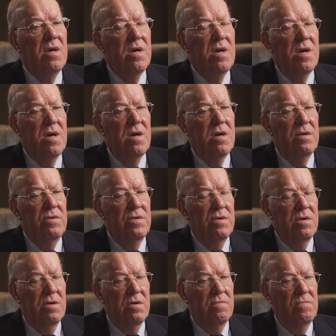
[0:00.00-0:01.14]
And
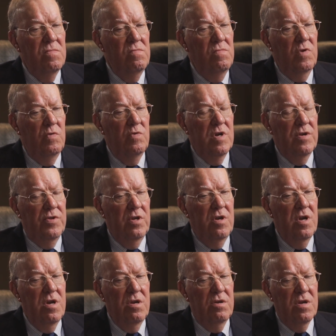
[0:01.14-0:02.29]
uh, we're at the
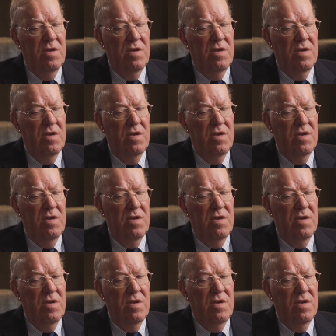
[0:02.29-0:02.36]
gate.